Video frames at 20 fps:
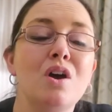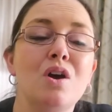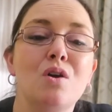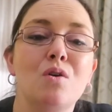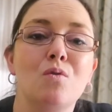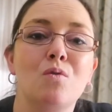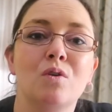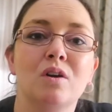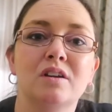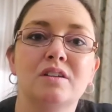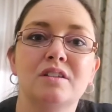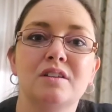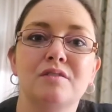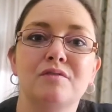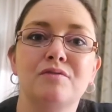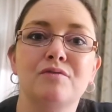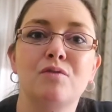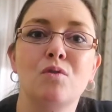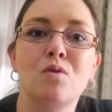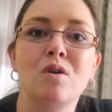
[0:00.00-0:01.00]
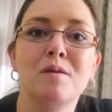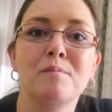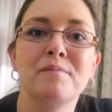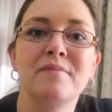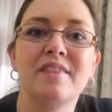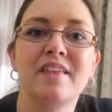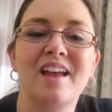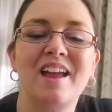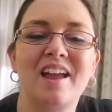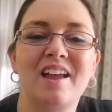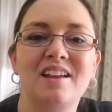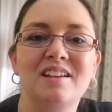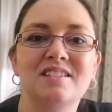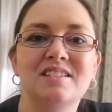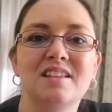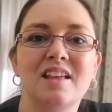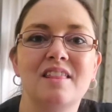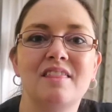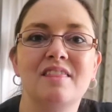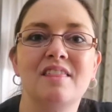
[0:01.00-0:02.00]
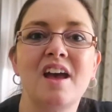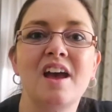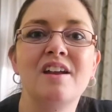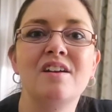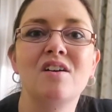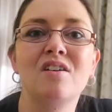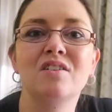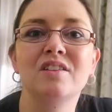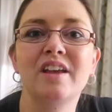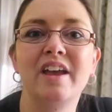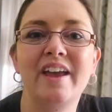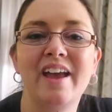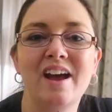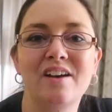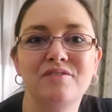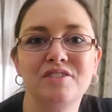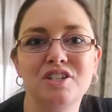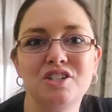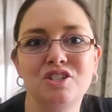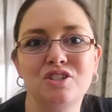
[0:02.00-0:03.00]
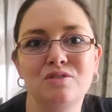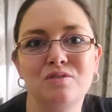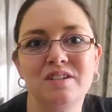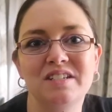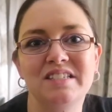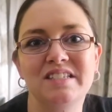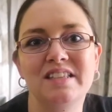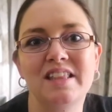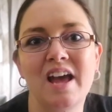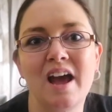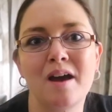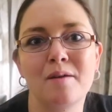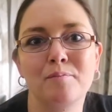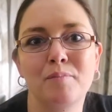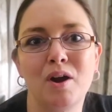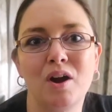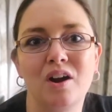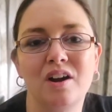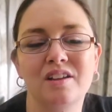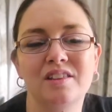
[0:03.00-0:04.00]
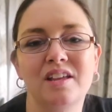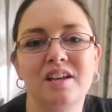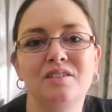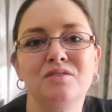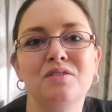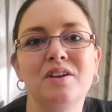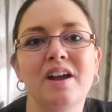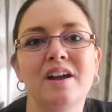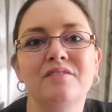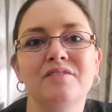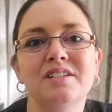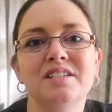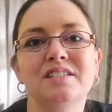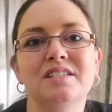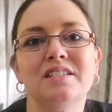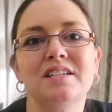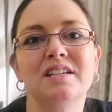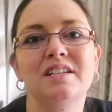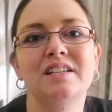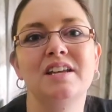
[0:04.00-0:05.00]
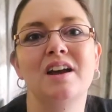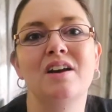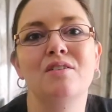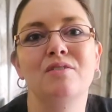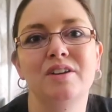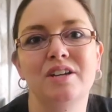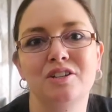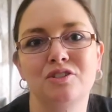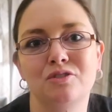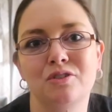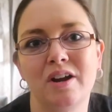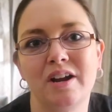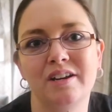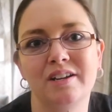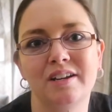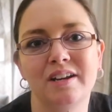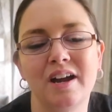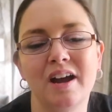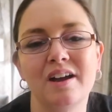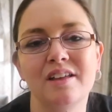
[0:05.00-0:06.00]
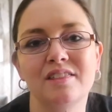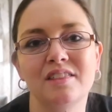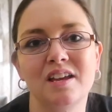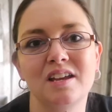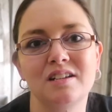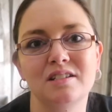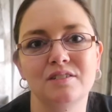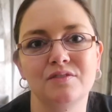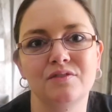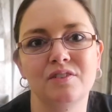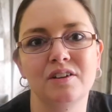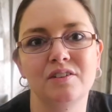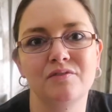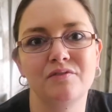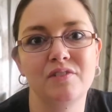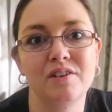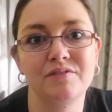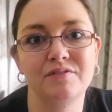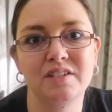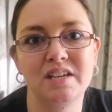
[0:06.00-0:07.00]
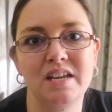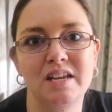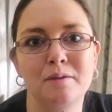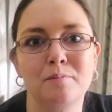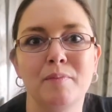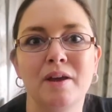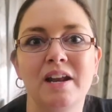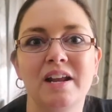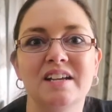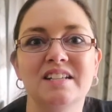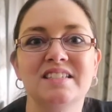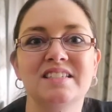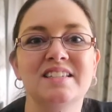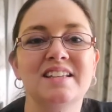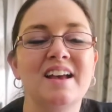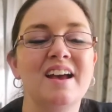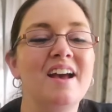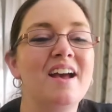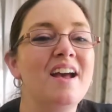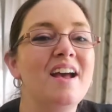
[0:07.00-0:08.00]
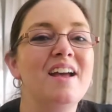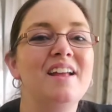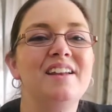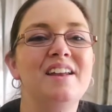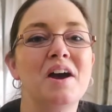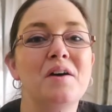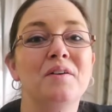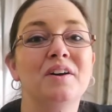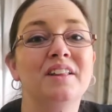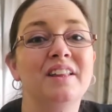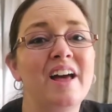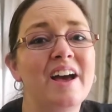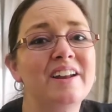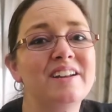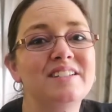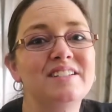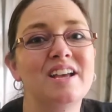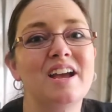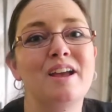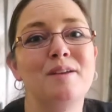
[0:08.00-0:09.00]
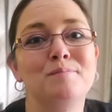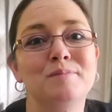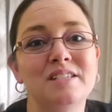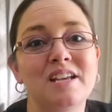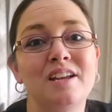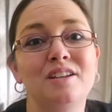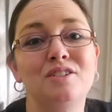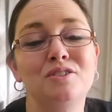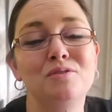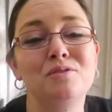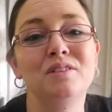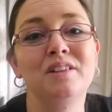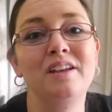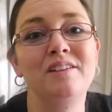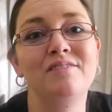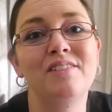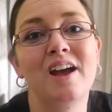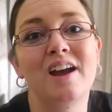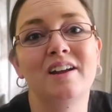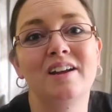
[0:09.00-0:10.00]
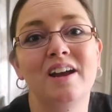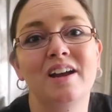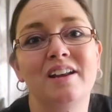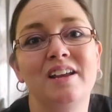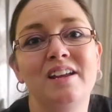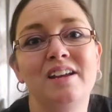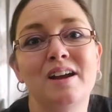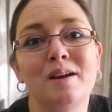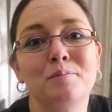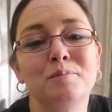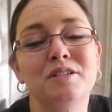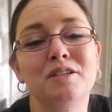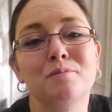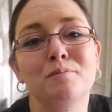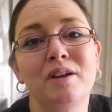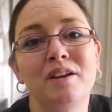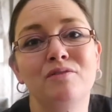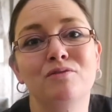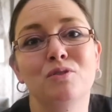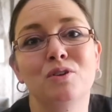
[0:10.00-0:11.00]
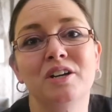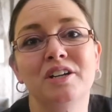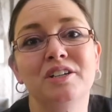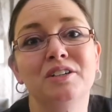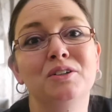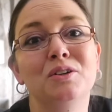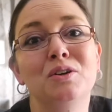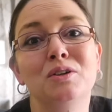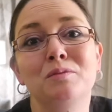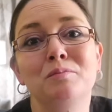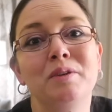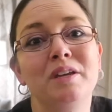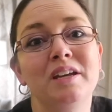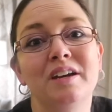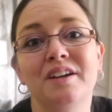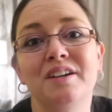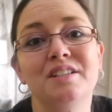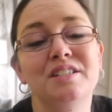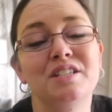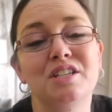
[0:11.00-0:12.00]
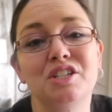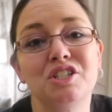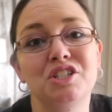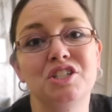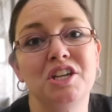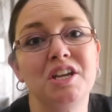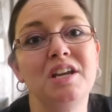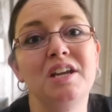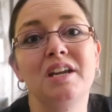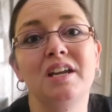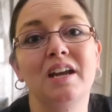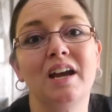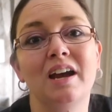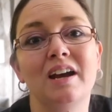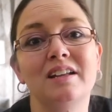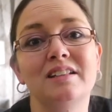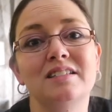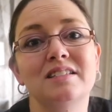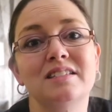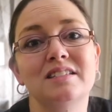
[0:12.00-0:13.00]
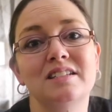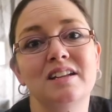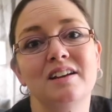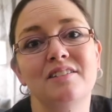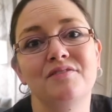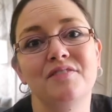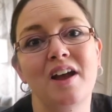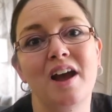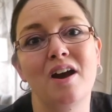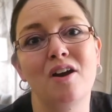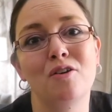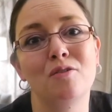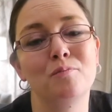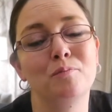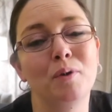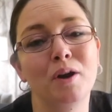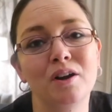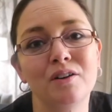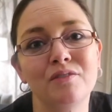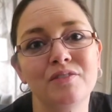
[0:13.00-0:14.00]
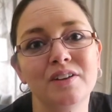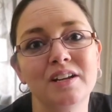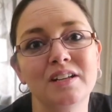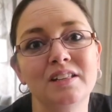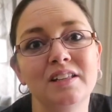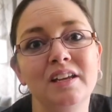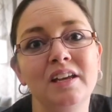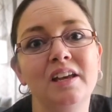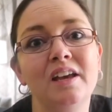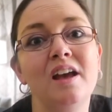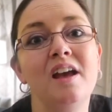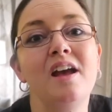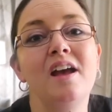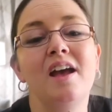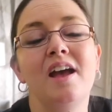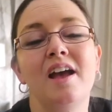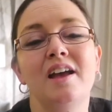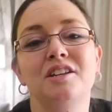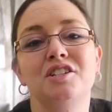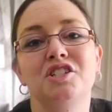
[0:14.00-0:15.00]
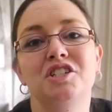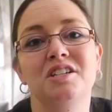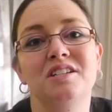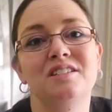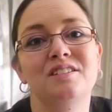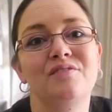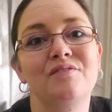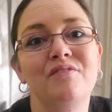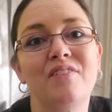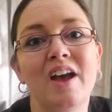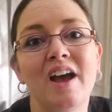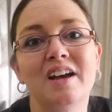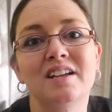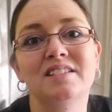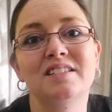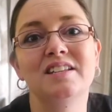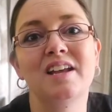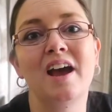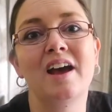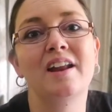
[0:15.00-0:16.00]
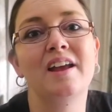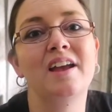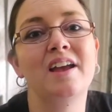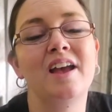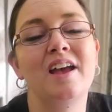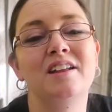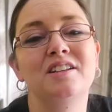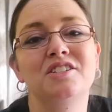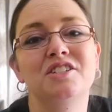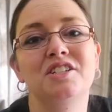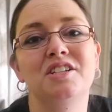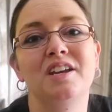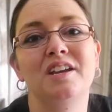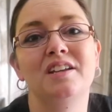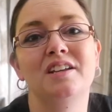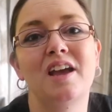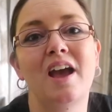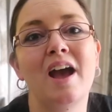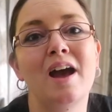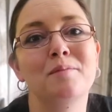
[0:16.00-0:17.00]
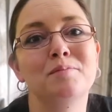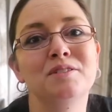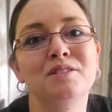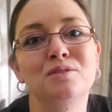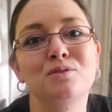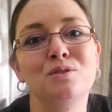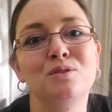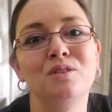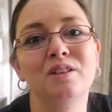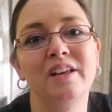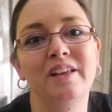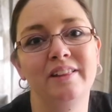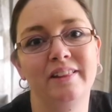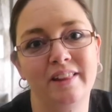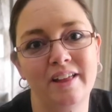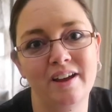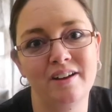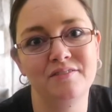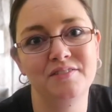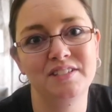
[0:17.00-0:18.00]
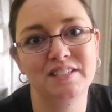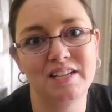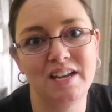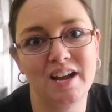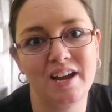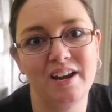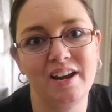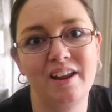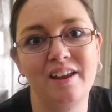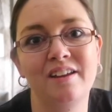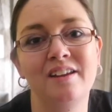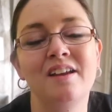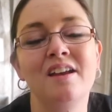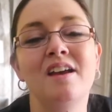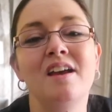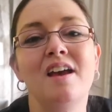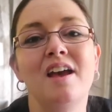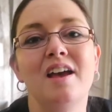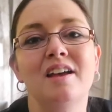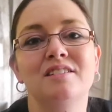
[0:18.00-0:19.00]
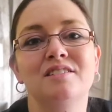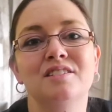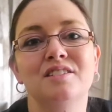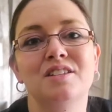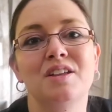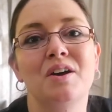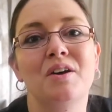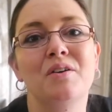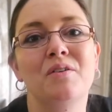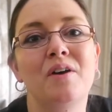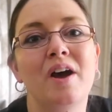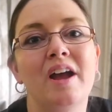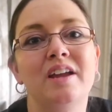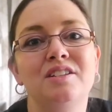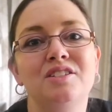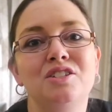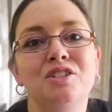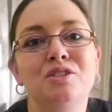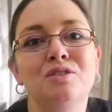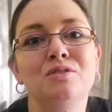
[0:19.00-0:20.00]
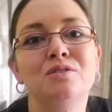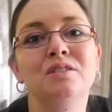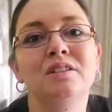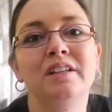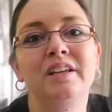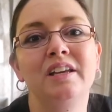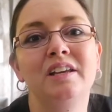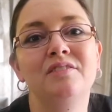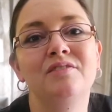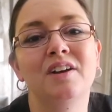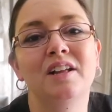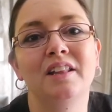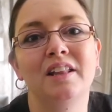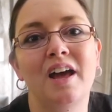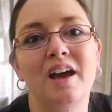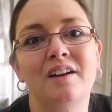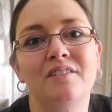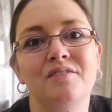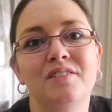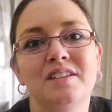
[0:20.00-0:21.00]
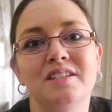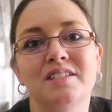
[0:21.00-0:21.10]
or to form things, then all they have to do is that part. They don't have to sit down and try to cut things for 15 minutes. Now, a lot of times I do leave that cutting up to my 4-year-old because she cuts stuff out perfectly and she's fast at it and she absolutely loves cutting. And so I do leave a lot of the